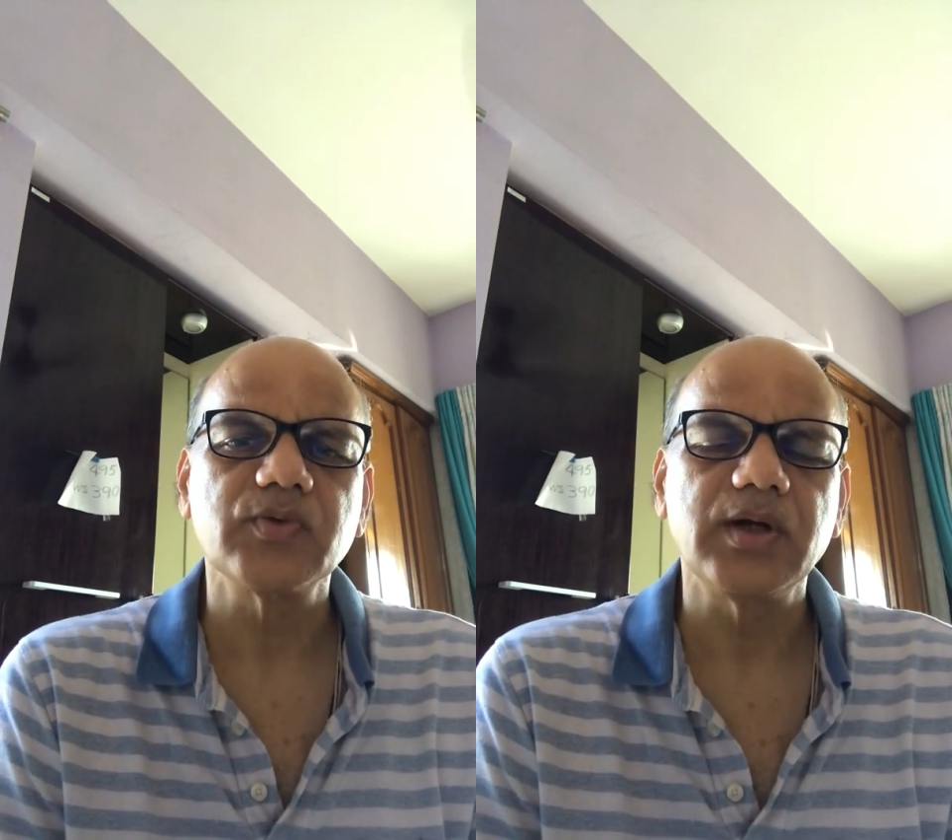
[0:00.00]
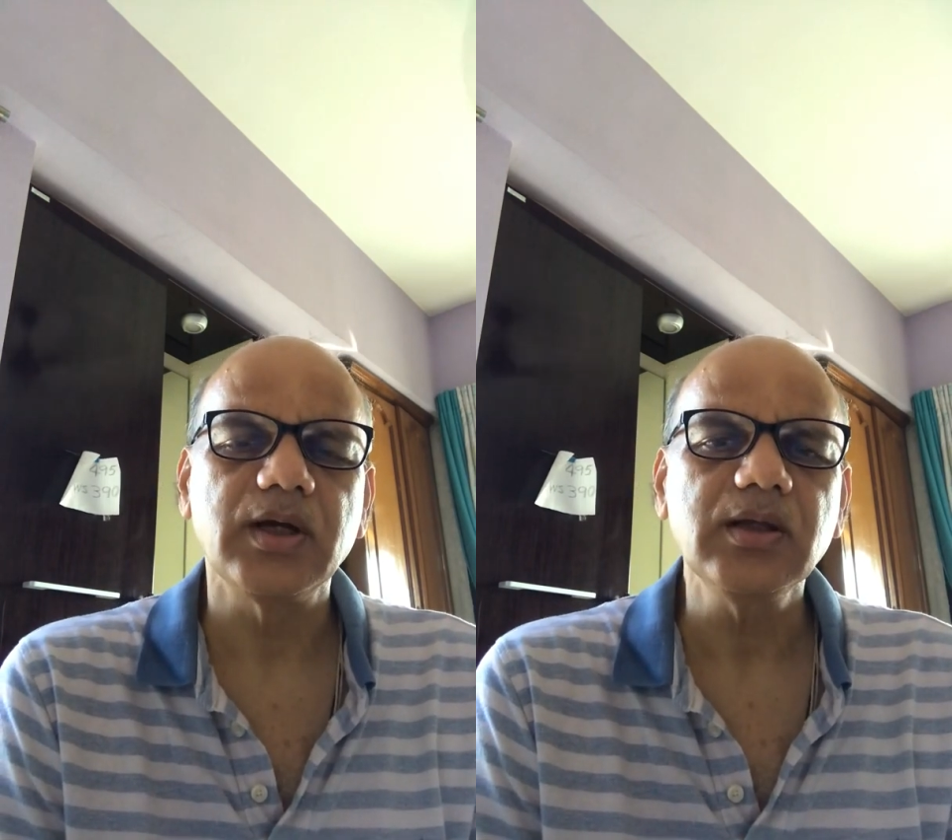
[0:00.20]

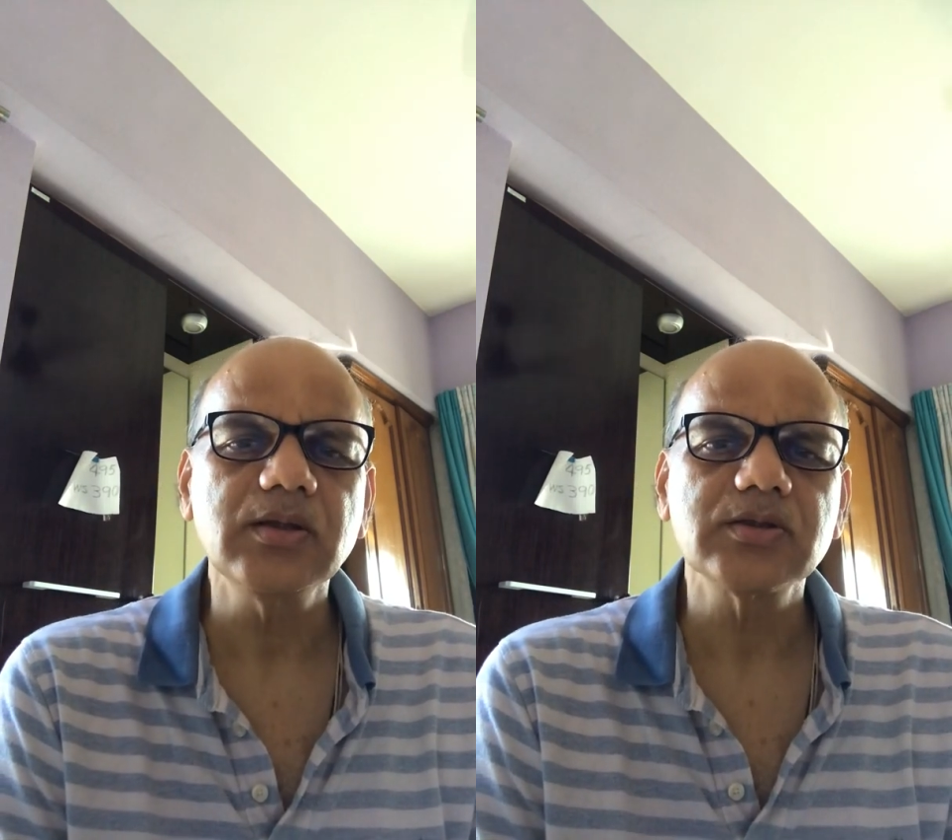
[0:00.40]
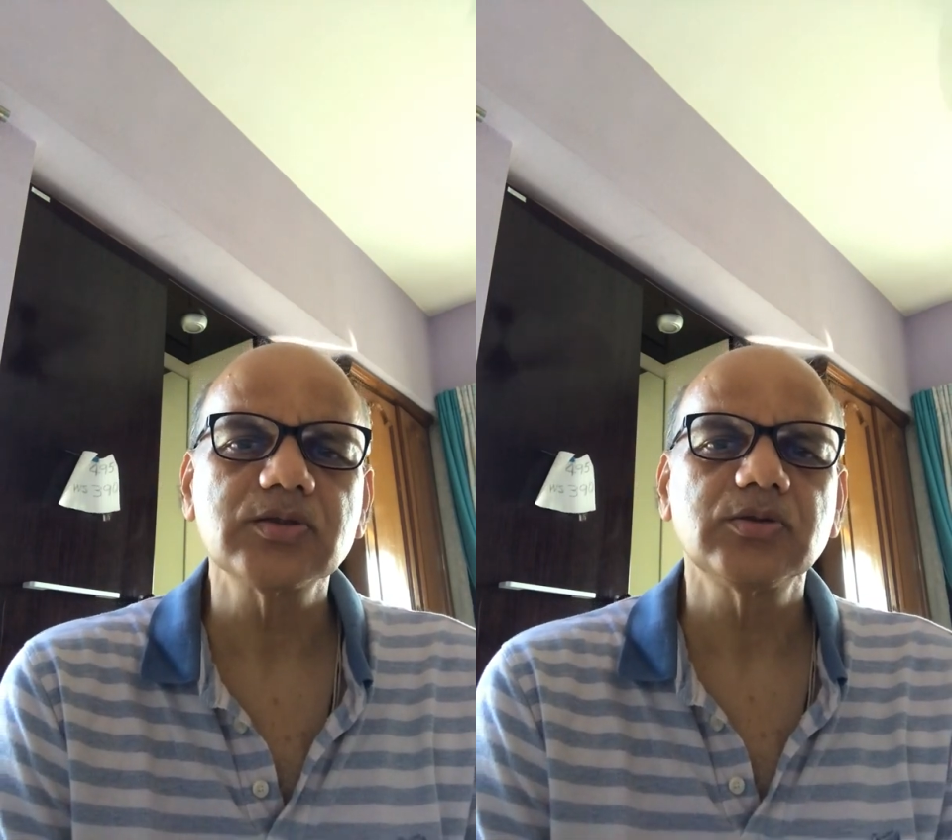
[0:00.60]
welding.
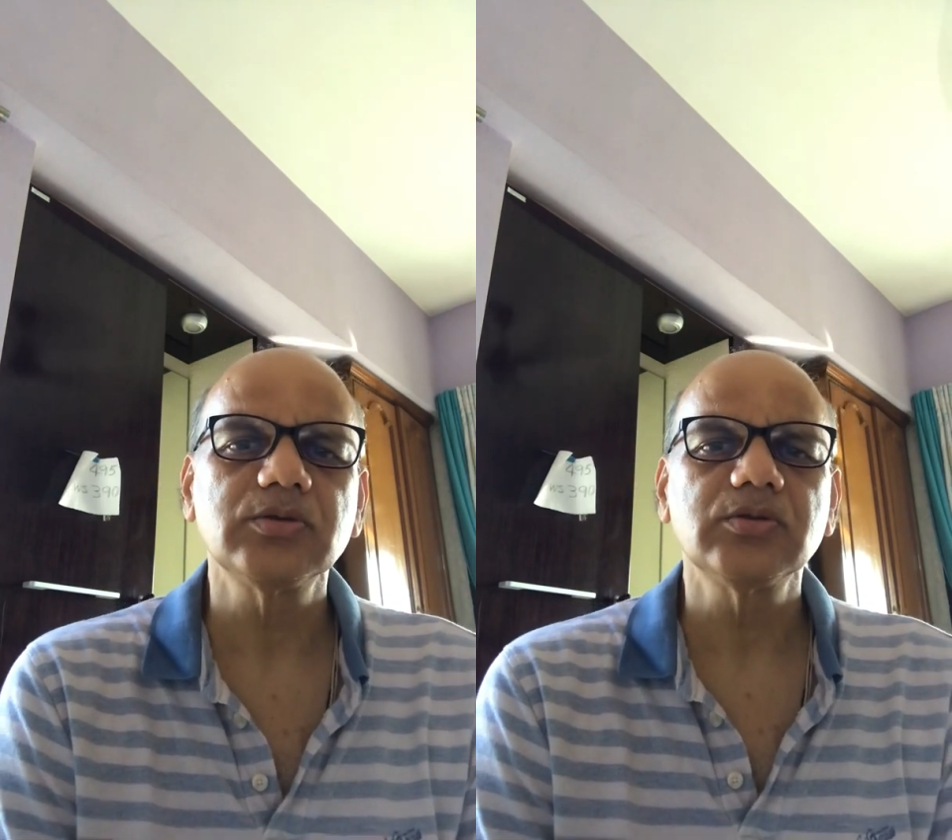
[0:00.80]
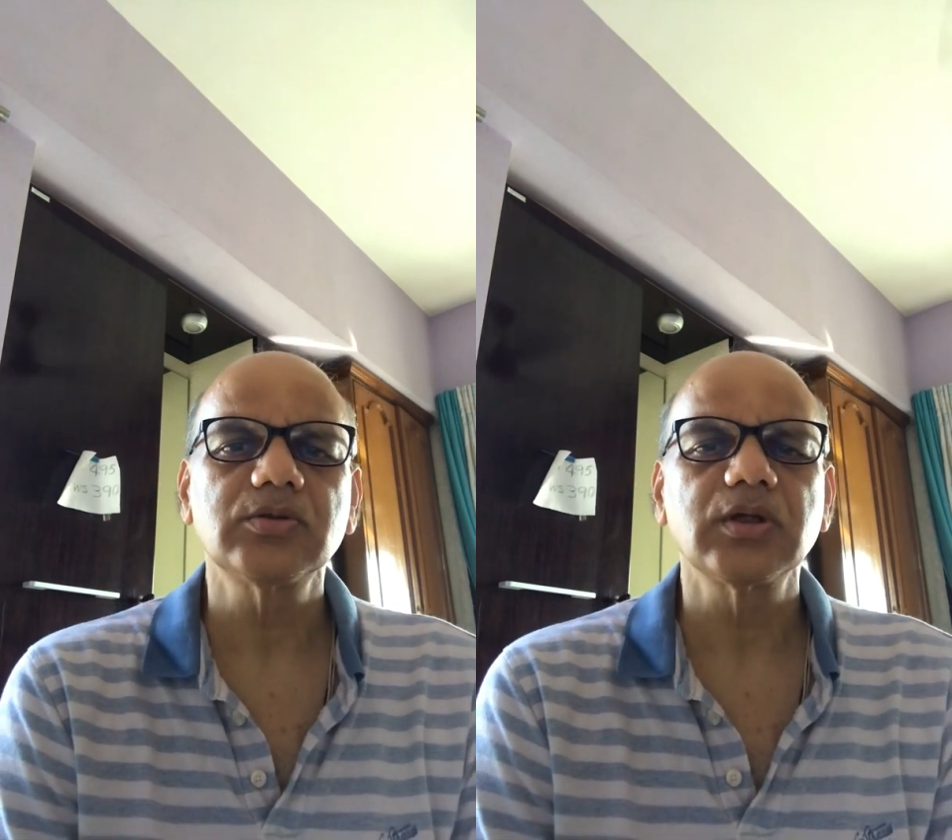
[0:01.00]

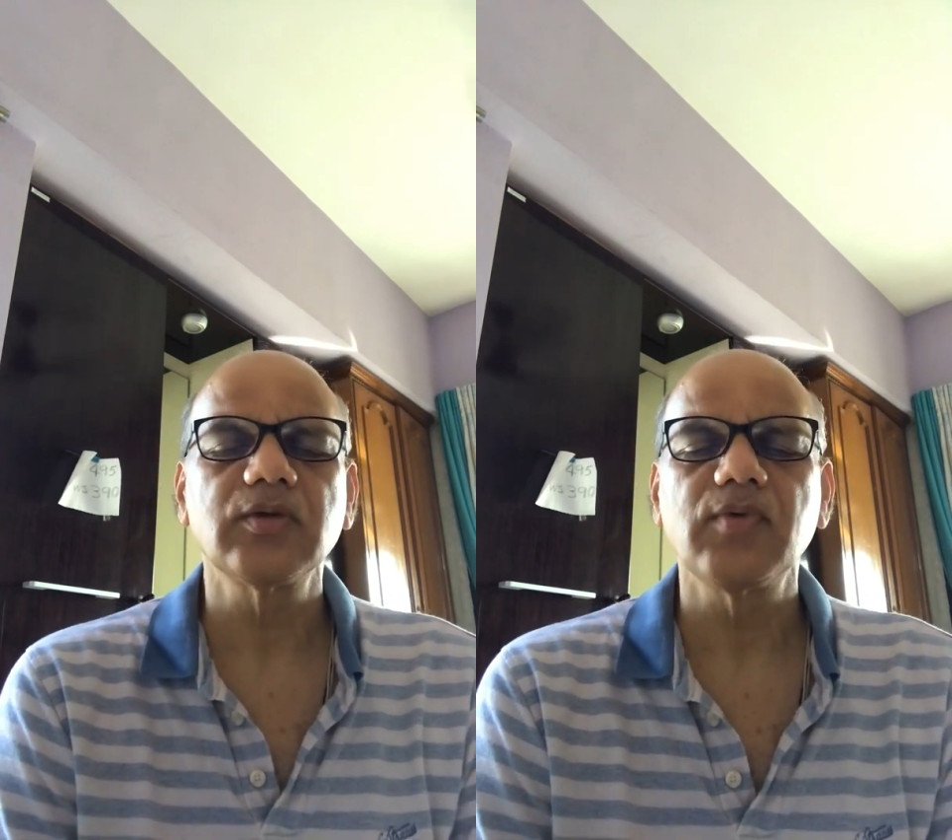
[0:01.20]
So TIG